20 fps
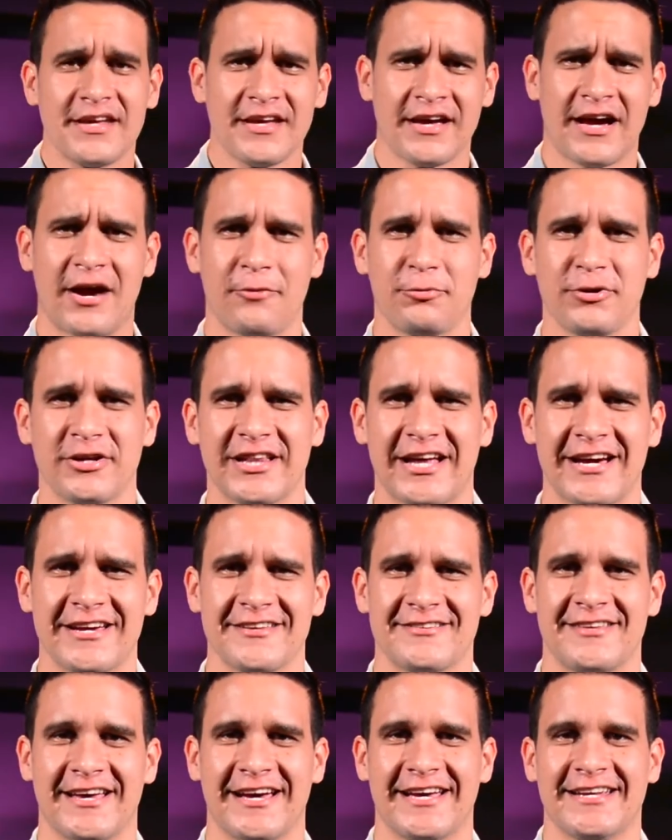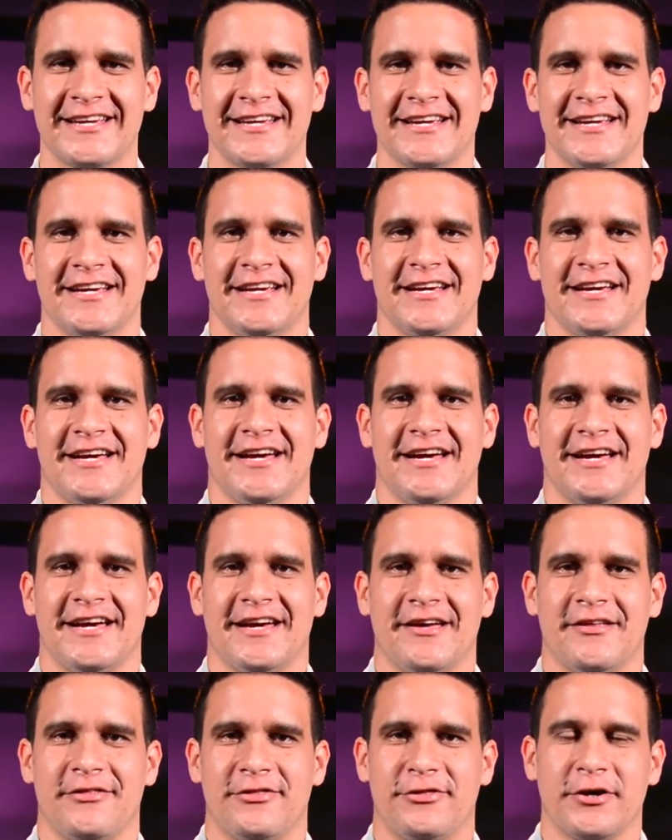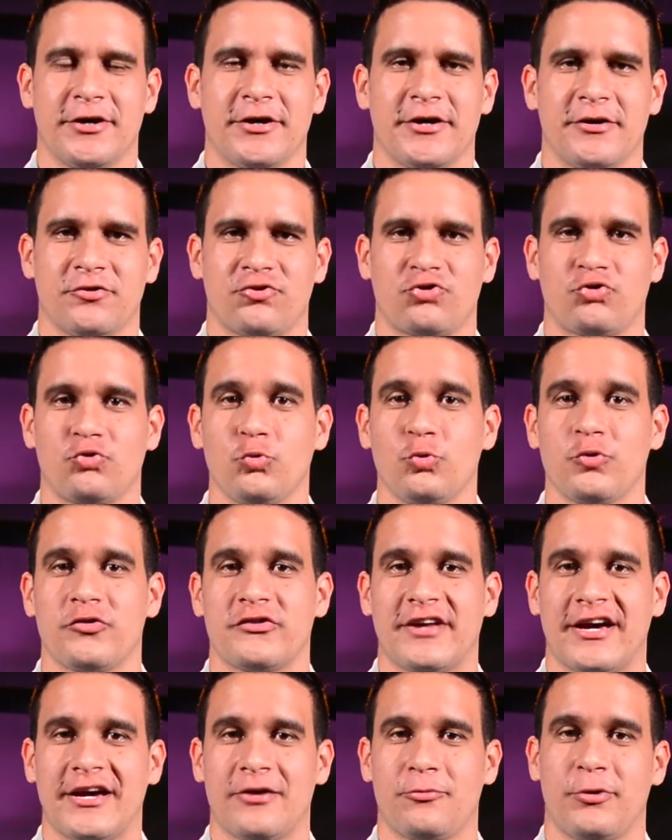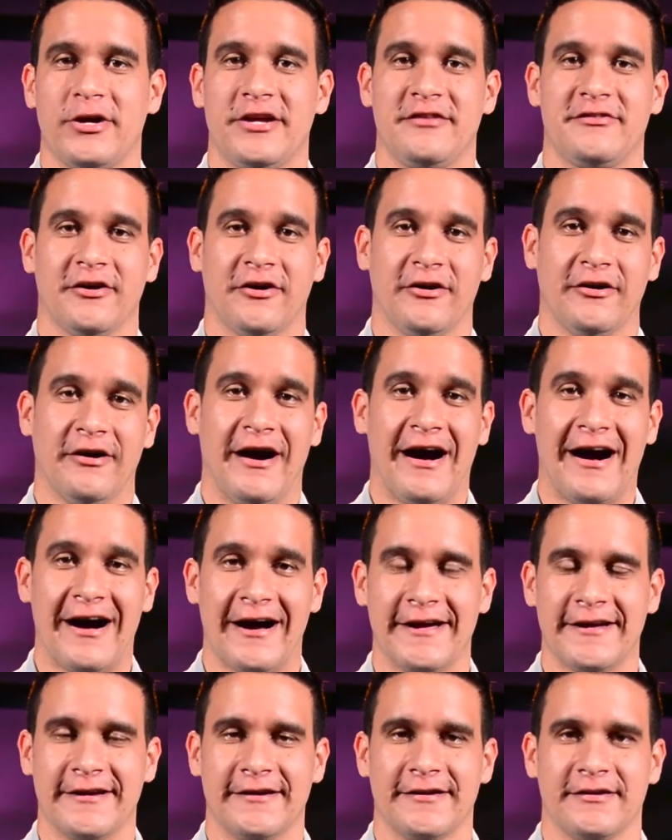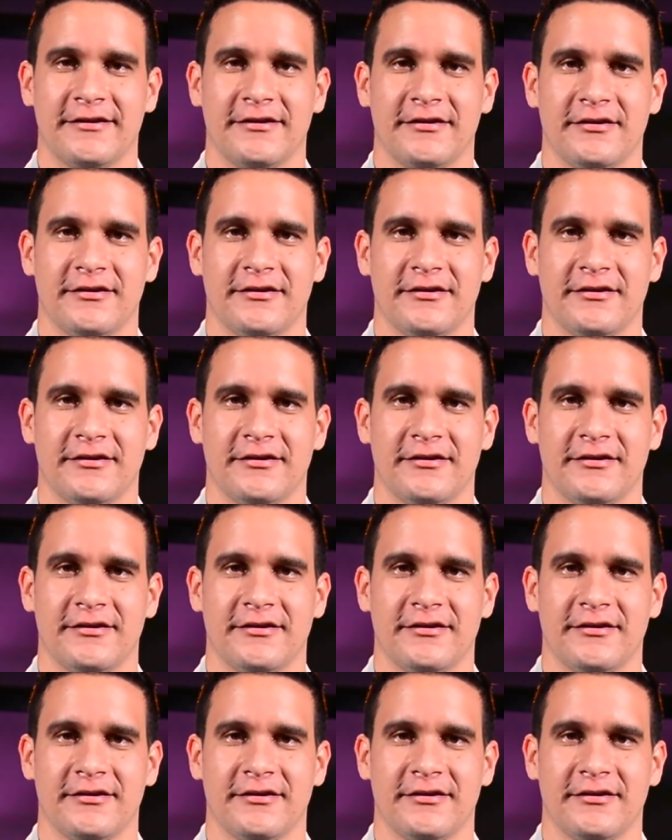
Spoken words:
I realized that the suicide rates are high.